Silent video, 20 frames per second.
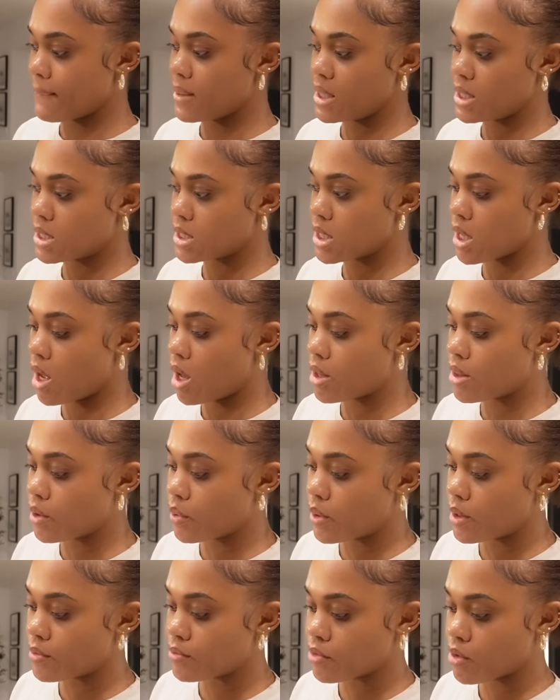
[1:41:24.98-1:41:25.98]
This is the other
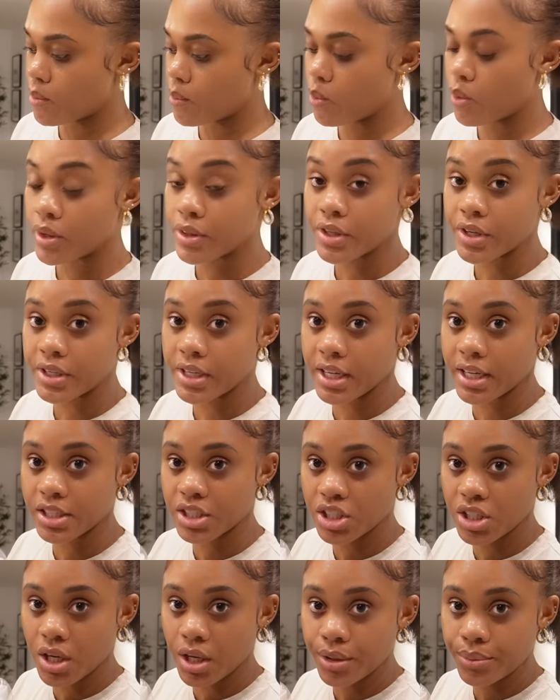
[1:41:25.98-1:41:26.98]
one from Wonder
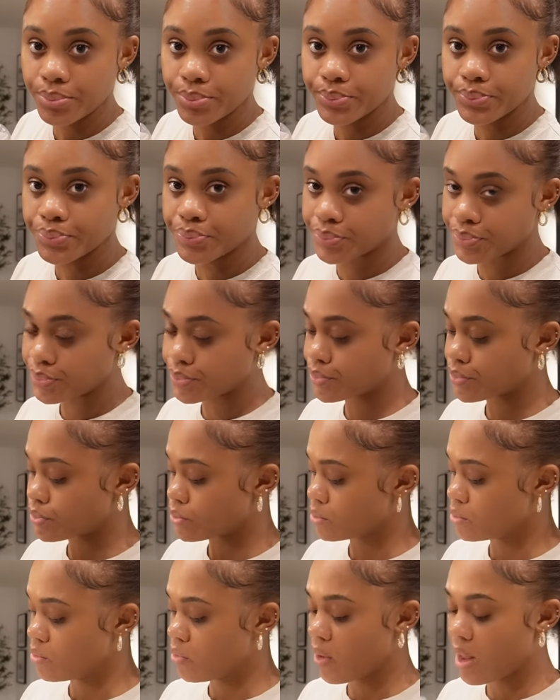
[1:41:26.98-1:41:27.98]
Nation.
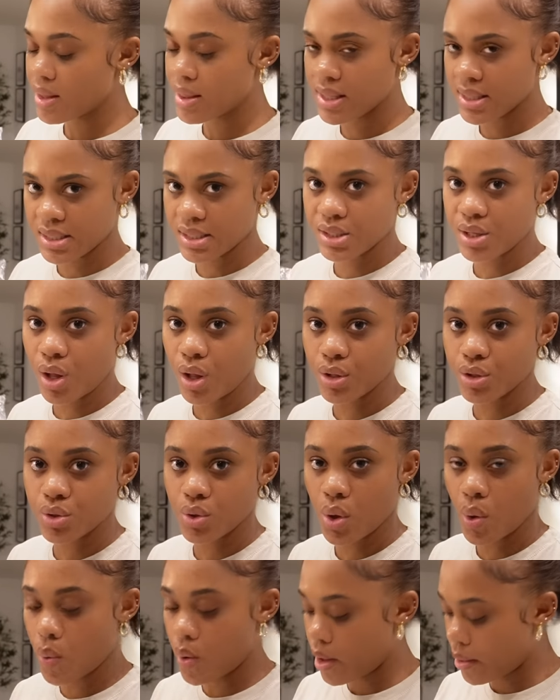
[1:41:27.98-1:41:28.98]
This is also
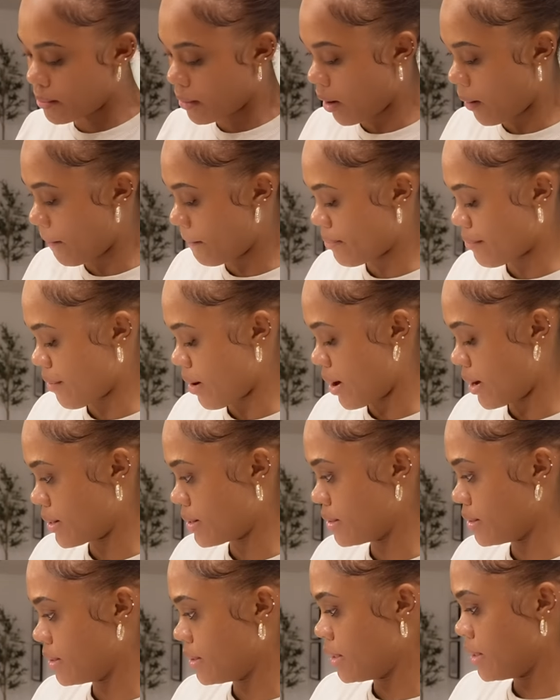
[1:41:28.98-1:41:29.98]
a Walmart
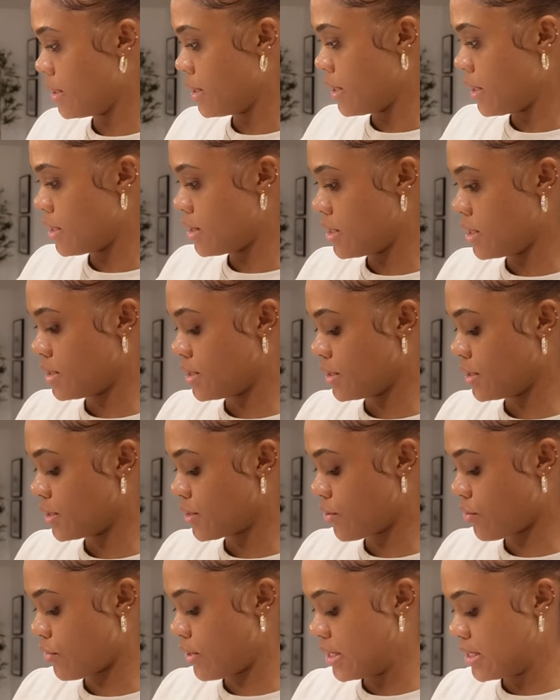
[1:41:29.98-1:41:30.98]
brand. This
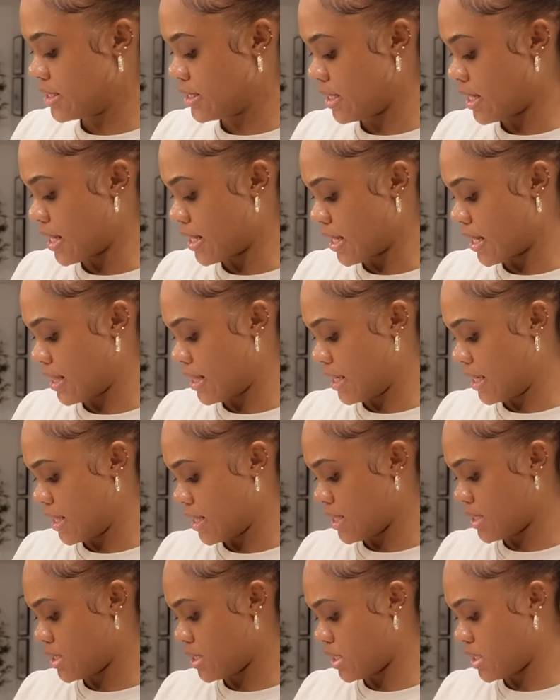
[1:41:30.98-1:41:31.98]
is 3T and I think
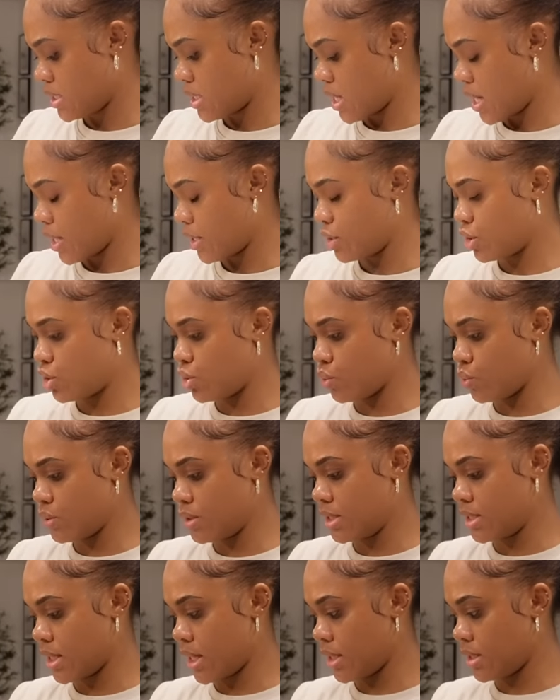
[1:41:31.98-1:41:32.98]
this is like 2
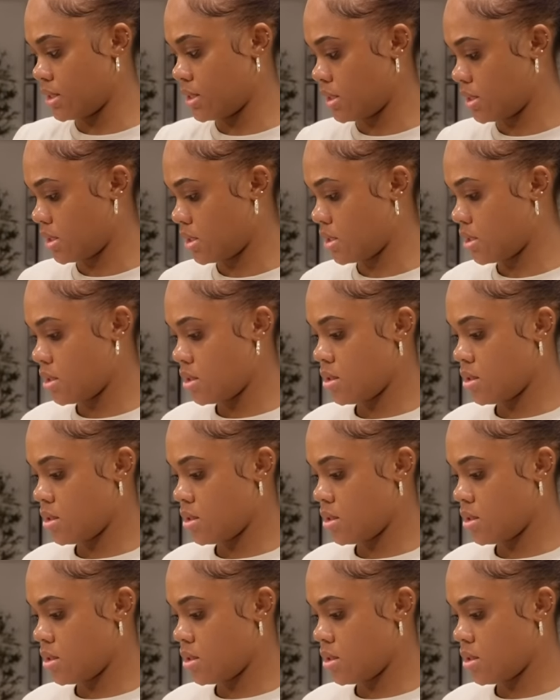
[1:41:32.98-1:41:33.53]
sets.